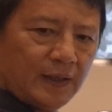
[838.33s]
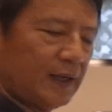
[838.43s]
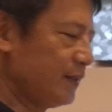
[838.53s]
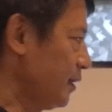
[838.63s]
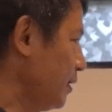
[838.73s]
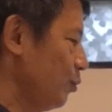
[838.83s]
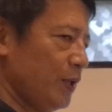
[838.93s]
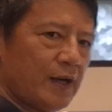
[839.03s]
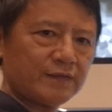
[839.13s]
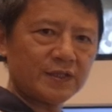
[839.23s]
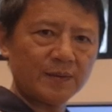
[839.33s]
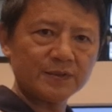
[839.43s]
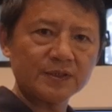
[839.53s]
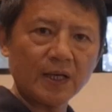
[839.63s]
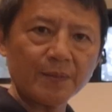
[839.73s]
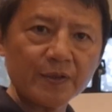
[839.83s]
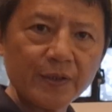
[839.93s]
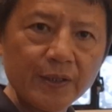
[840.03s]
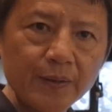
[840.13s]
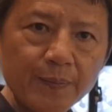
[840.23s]
And we have some
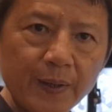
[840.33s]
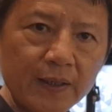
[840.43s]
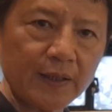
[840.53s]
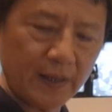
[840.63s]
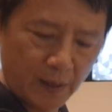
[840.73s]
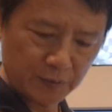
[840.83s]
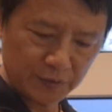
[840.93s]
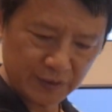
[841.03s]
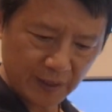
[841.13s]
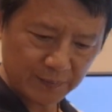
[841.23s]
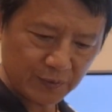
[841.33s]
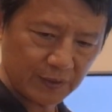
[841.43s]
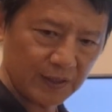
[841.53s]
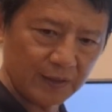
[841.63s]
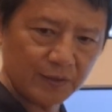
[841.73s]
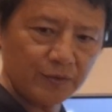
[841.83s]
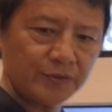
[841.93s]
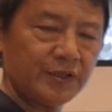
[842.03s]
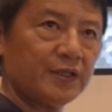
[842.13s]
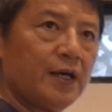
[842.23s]
summary, but I want to jump to the
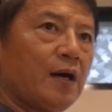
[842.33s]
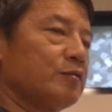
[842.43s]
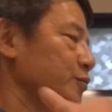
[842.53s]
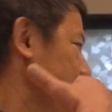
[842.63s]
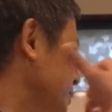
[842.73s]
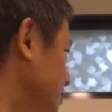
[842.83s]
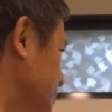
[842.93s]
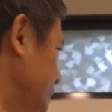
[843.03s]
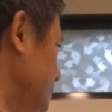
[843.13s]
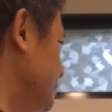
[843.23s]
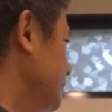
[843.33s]
conclusion. How do we use it?